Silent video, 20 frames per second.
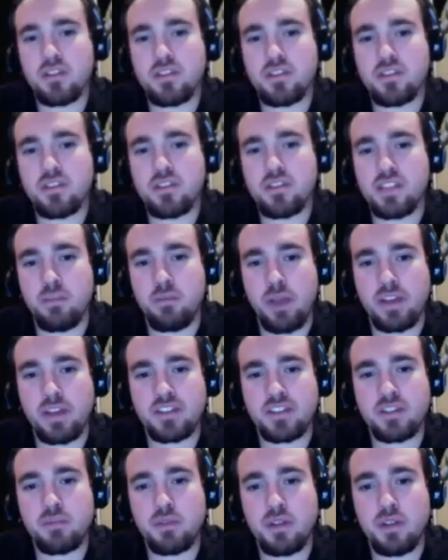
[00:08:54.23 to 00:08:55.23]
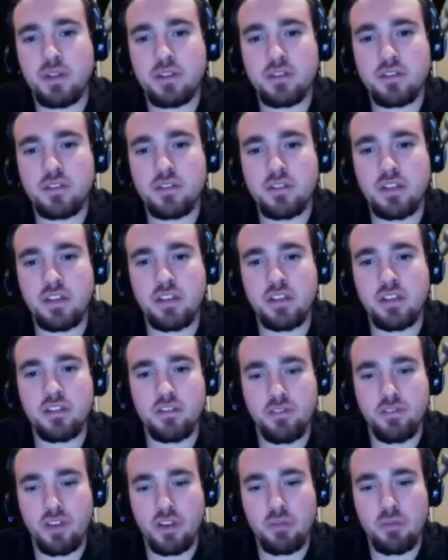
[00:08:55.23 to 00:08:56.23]
the size of a basketball. They don't
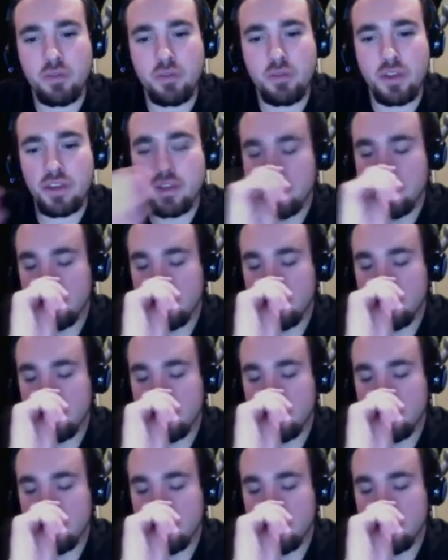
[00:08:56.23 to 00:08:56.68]
look very big.